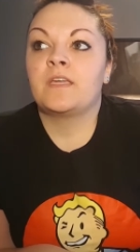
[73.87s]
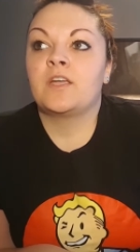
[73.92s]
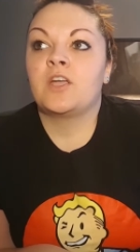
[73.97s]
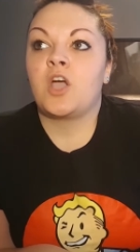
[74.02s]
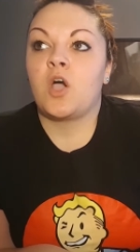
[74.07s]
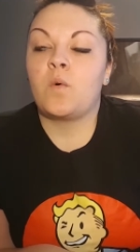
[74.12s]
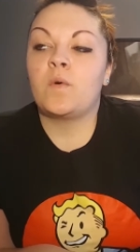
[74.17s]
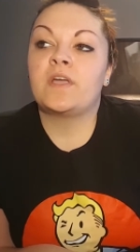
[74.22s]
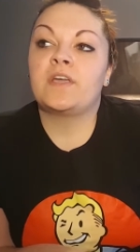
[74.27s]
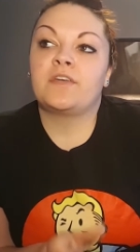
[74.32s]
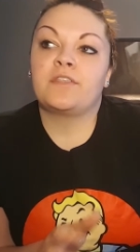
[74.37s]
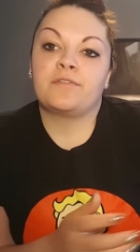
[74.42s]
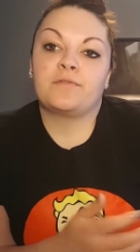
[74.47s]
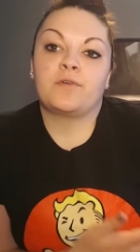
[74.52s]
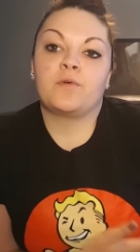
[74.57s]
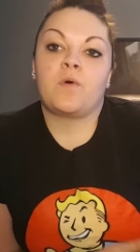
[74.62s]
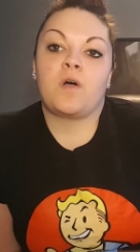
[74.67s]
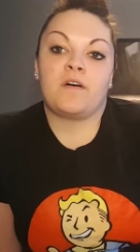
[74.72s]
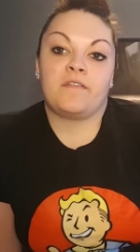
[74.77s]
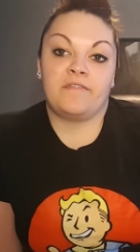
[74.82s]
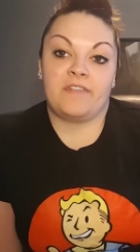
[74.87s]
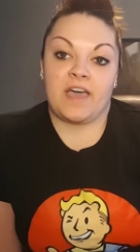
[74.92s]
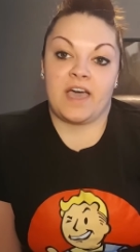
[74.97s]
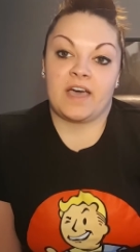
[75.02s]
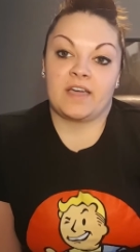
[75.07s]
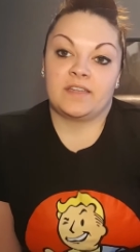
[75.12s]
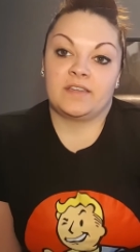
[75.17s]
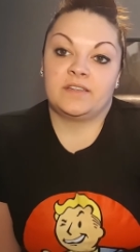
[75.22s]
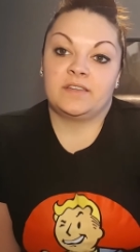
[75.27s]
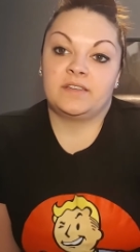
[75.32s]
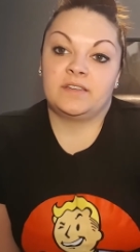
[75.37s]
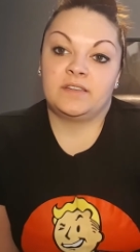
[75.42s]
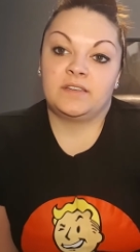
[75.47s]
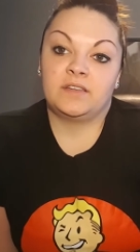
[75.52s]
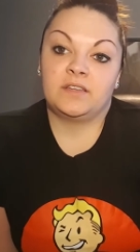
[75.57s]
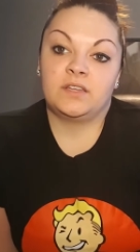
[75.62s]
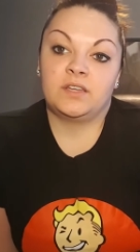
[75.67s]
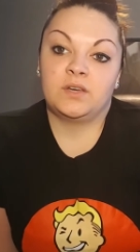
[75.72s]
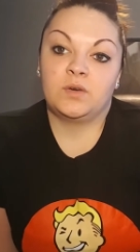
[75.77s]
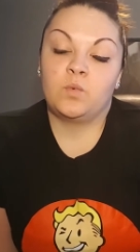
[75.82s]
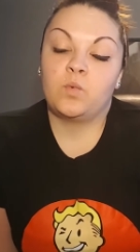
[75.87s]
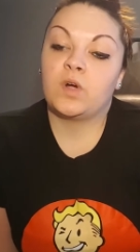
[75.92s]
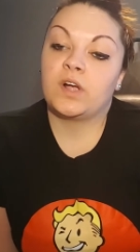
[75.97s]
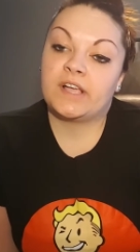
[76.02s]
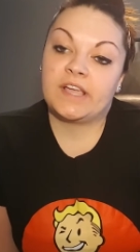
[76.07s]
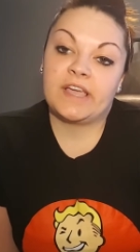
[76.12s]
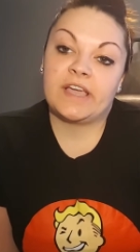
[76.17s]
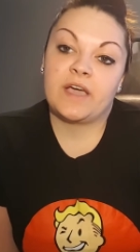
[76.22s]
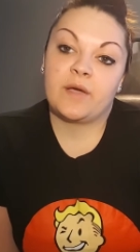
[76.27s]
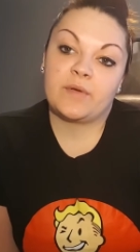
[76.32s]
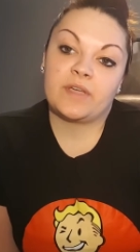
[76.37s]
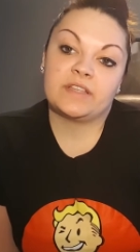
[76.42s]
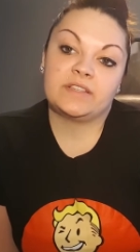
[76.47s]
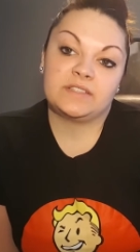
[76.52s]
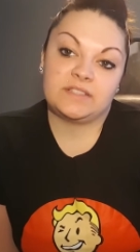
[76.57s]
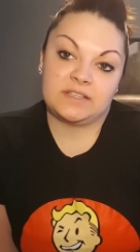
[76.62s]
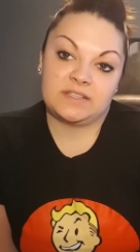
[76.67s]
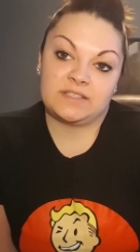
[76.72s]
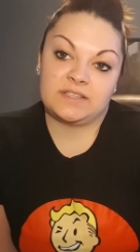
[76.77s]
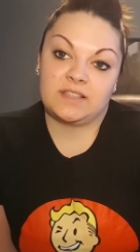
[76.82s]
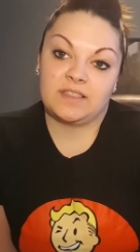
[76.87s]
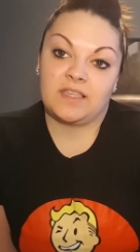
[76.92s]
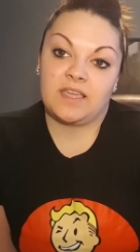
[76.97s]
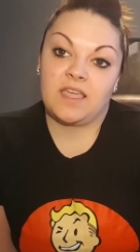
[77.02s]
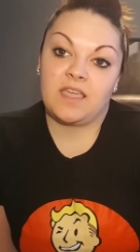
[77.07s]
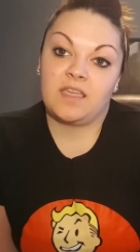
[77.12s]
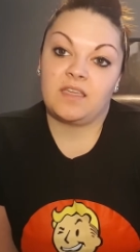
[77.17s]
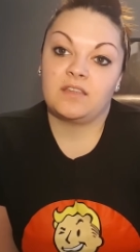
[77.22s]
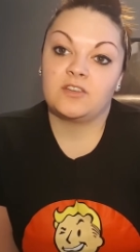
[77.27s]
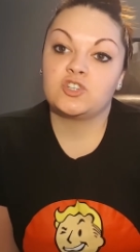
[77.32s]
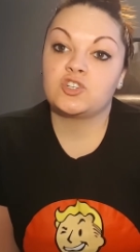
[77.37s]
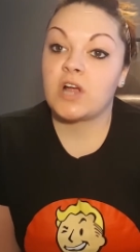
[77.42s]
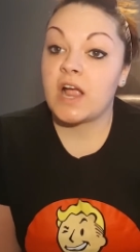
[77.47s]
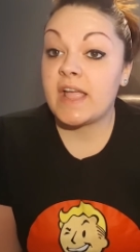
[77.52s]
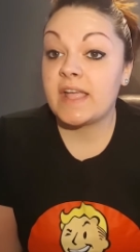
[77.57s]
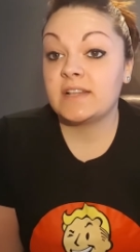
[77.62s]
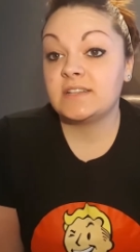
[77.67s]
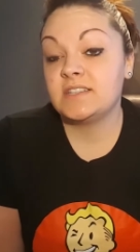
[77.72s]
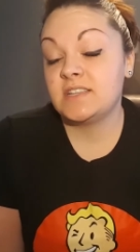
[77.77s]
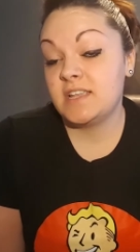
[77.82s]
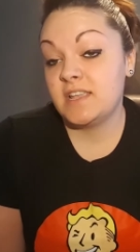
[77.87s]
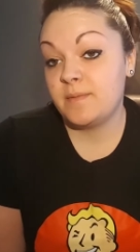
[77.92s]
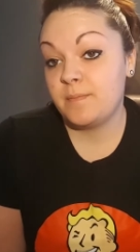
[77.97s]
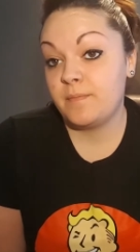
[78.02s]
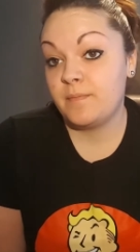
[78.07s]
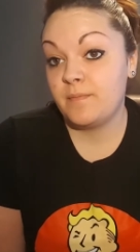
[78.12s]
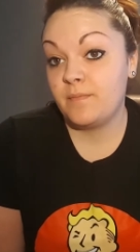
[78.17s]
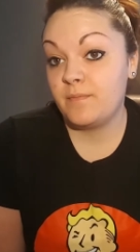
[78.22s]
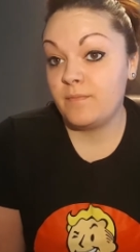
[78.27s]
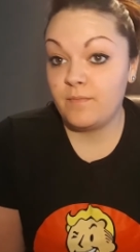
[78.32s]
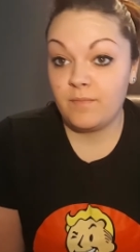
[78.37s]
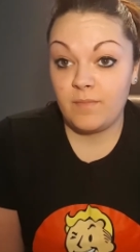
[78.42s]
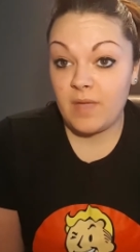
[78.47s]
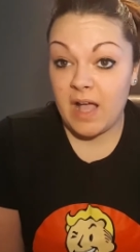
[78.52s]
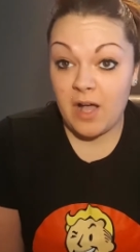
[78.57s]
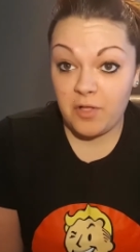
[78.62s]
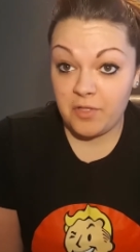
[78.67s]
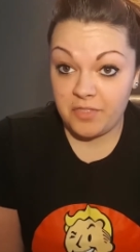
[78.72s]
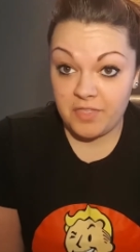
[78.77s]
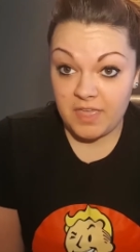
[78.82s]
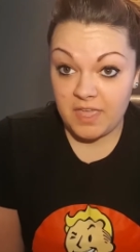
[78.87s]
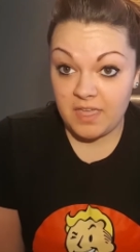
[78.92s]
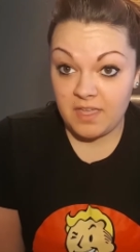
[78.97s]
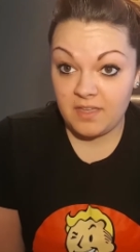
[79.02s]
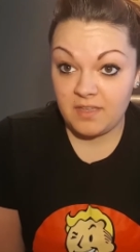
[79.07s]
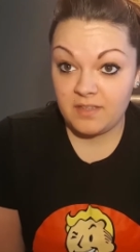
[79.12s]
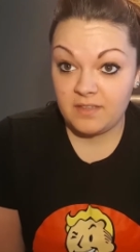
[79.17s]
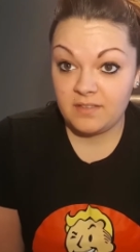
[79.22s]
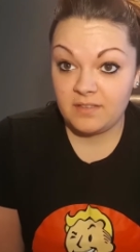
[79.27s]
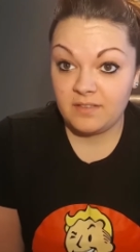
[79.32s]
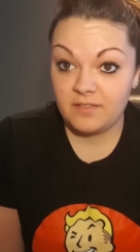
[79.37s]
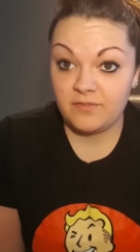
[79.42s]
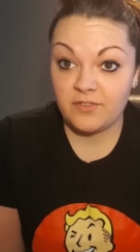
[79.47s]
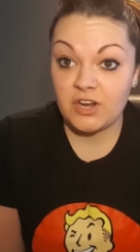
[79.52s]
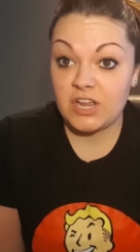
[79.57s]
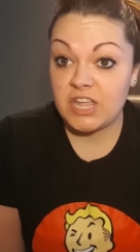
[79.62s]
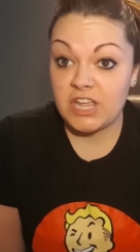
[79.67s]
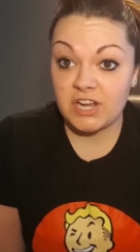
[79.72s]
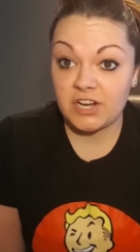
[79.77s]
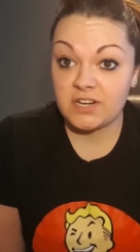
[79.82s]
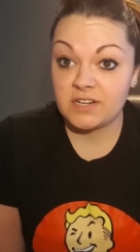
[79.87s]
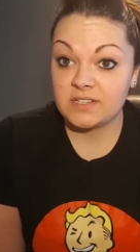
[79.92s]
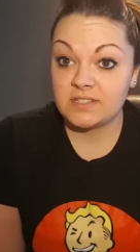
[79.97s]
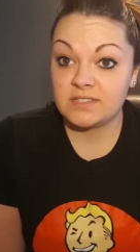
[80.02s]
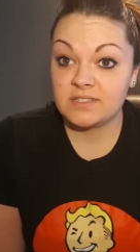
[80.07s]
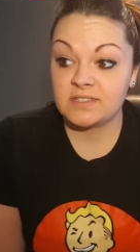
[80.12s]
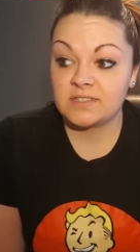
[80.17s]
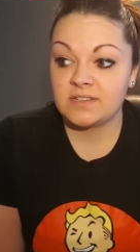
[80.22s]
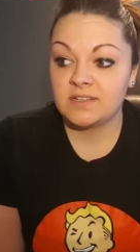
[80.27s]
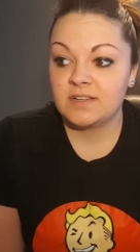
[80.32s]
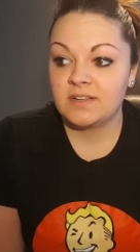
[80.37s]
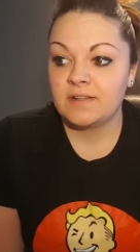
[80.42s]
Going through all that, working out consistently, trying to eat healthy for years,